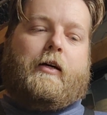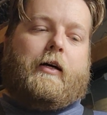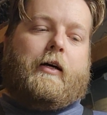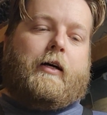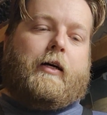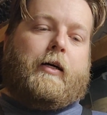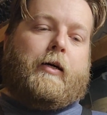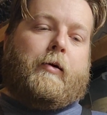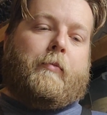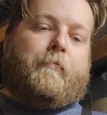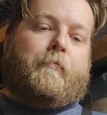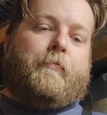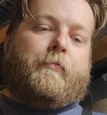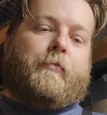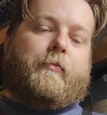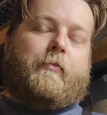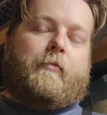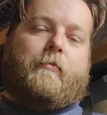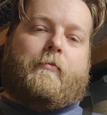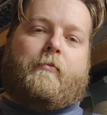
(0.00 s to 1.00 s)

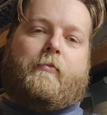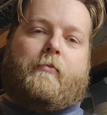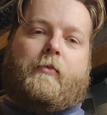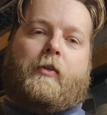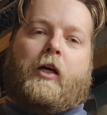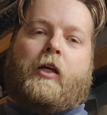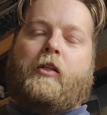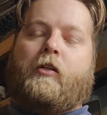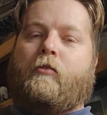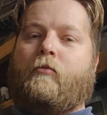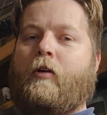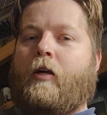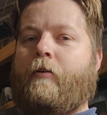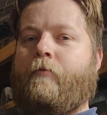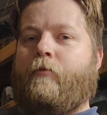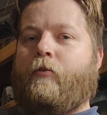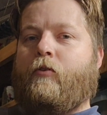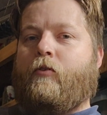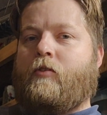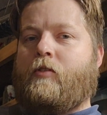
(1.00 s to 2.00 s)
Other
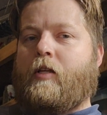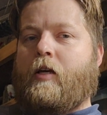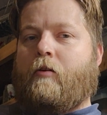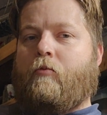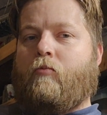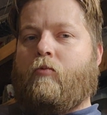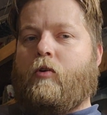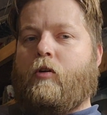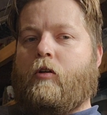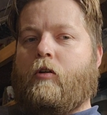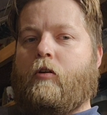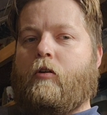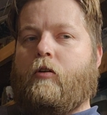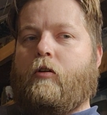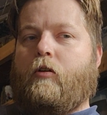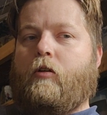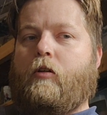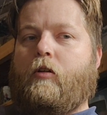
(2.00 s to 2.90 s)
rifles that were